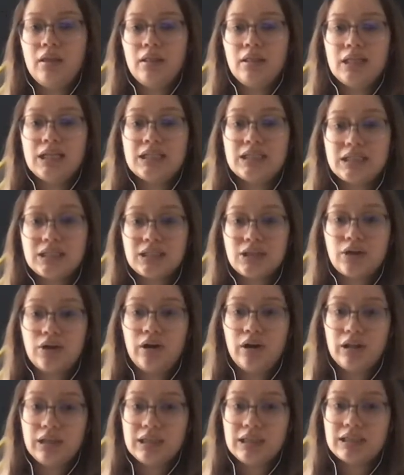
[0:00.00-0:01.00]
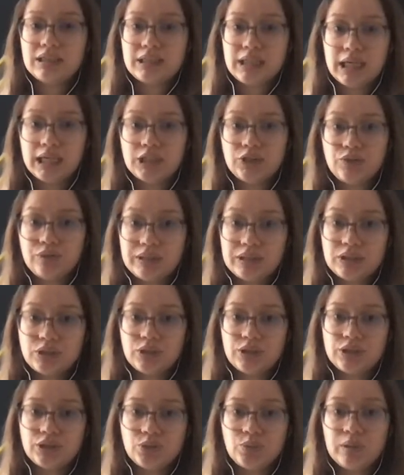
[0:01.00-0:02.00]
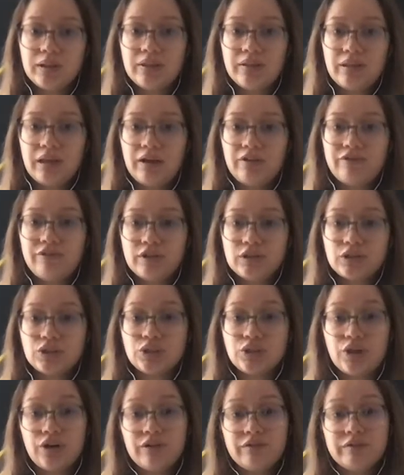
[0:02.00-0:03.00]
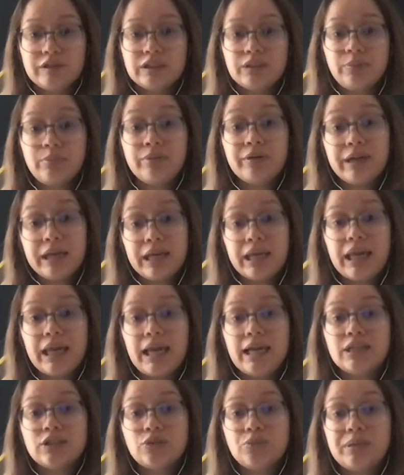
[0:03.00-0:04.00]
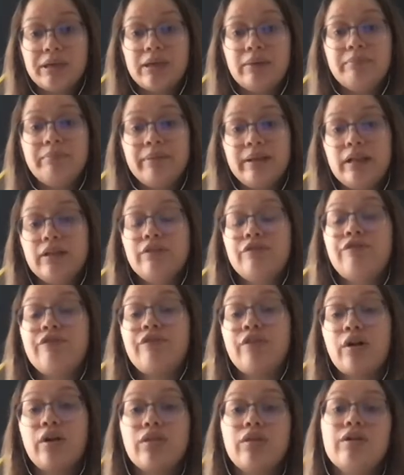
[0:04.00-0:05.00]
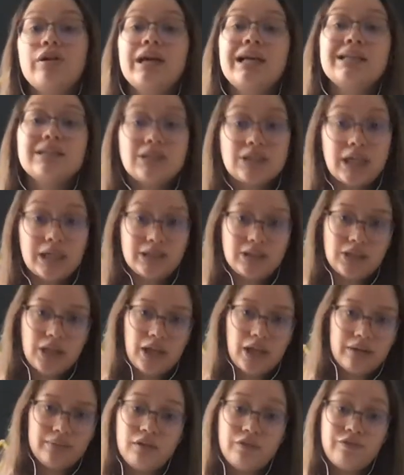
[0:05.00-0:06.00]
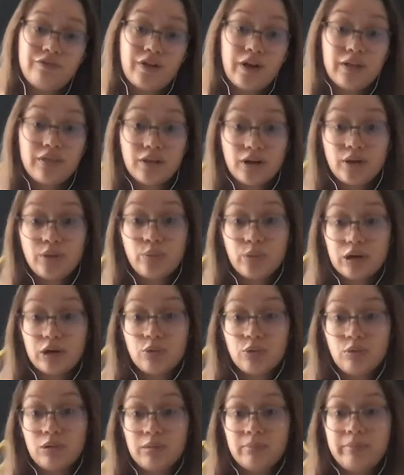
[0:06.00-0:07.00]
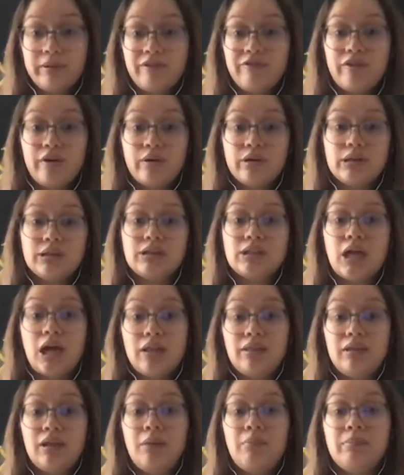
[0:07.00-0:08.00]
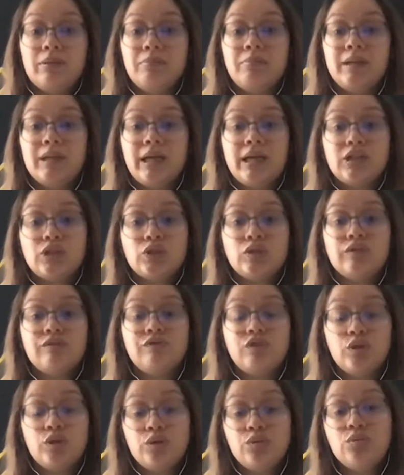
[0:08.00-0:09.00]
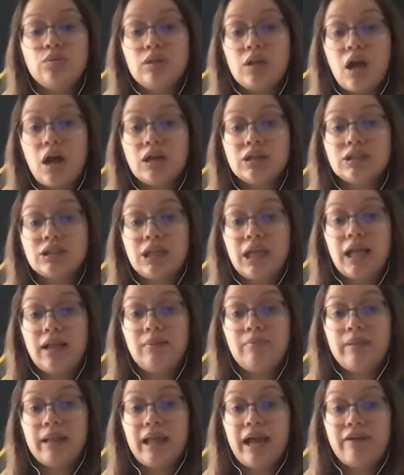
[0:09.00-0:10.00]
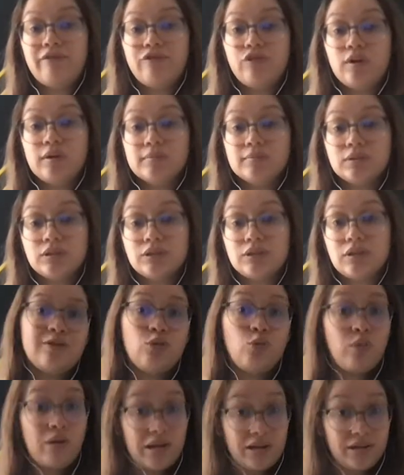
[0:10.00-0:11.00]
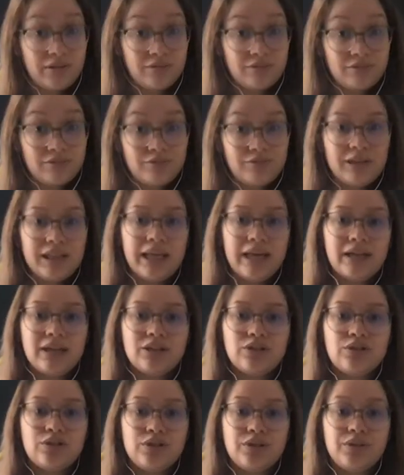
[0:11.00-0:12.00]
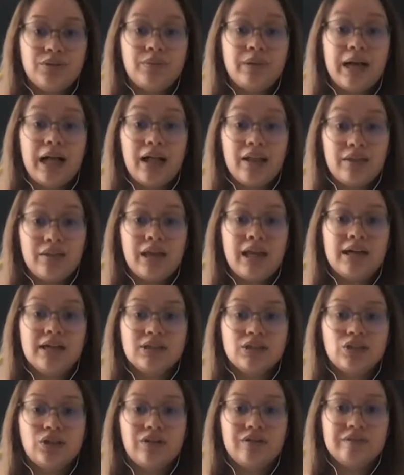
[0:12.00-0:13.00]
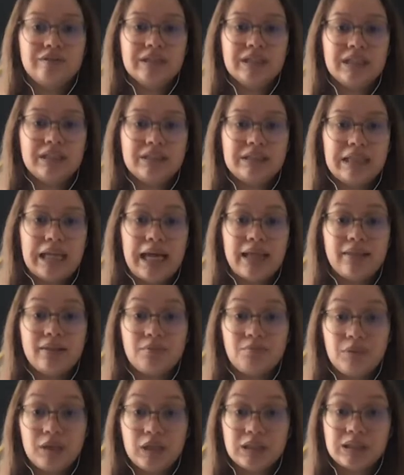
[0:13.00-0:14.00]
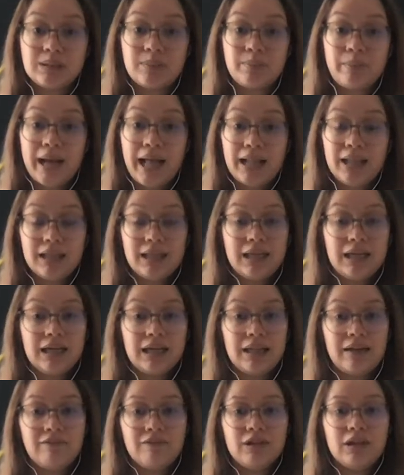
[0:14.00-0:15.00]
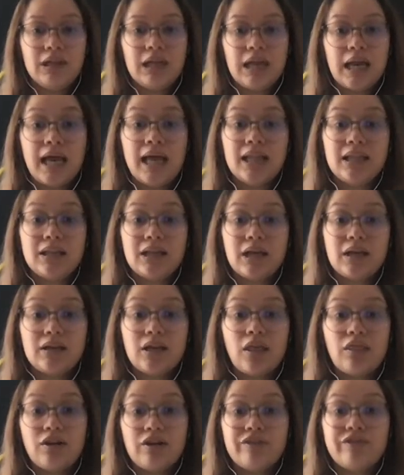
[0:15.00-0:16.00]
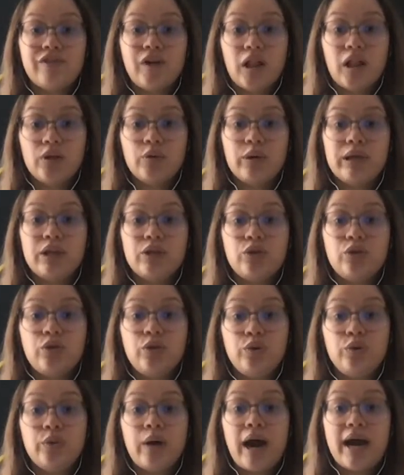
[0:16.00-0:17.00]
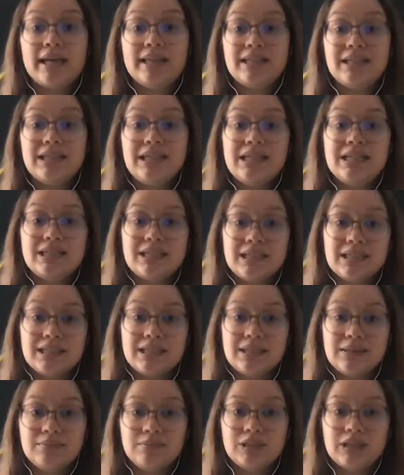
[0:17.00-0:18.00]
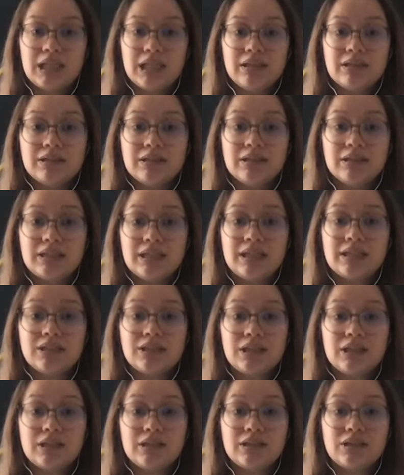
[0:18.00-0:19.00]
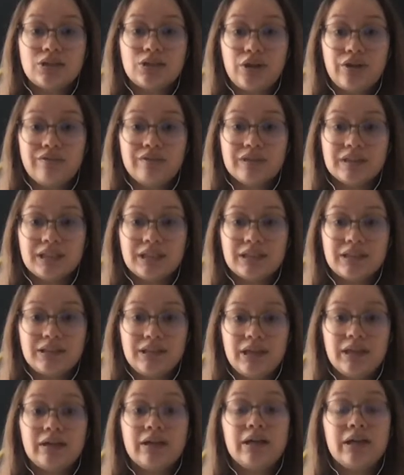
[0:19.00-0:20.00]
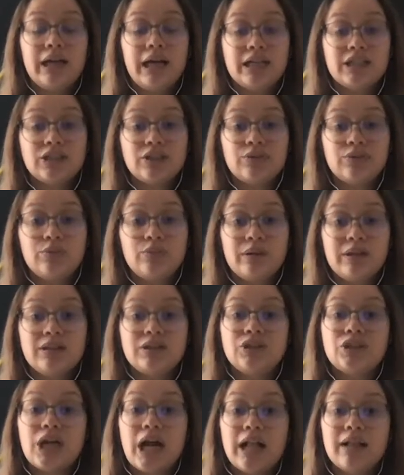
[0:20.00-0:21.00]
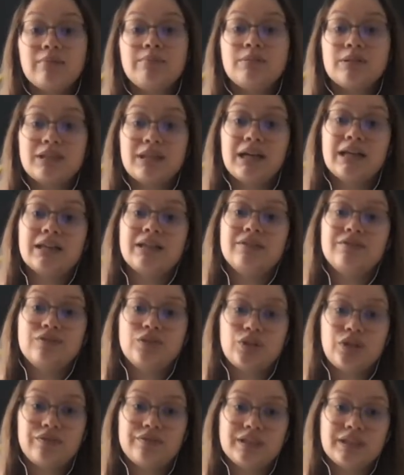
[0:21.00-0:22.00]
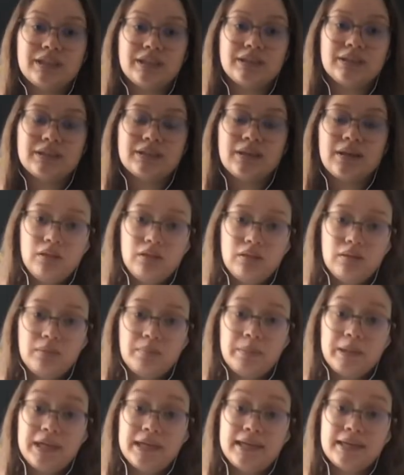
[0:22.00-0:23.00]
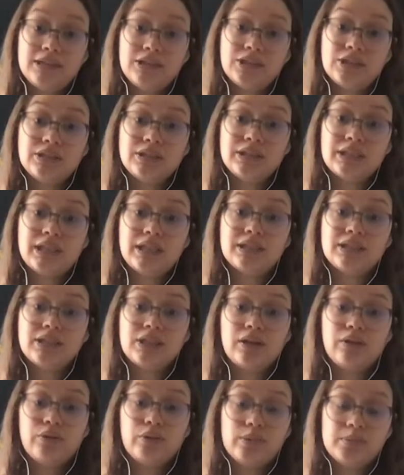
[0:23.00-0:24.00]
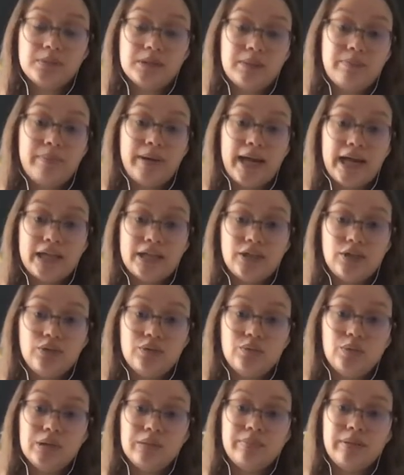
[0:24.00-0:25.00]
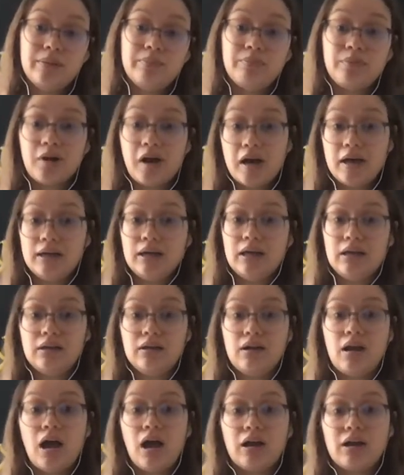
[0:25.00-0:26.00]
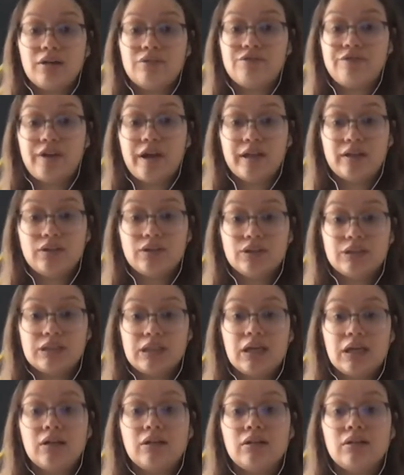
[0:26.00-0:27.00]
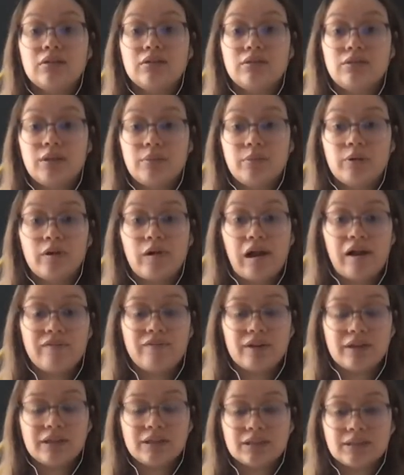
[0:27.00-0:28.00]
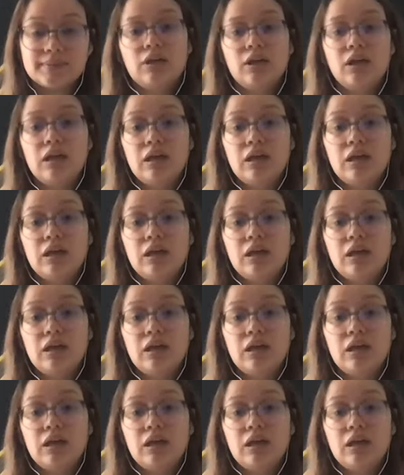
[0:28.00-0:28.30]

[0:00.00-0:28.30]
This early stage research will therefore serve as a pre-case we can build further insights on. Further work will be focused on the implementation of 2 large-scale platforms. One related to healthcare services at the municipality level, and another following new IT systems and citizen services in connection with child protective services. The potential citizen groups impacted will be broad and not confined to single demographics.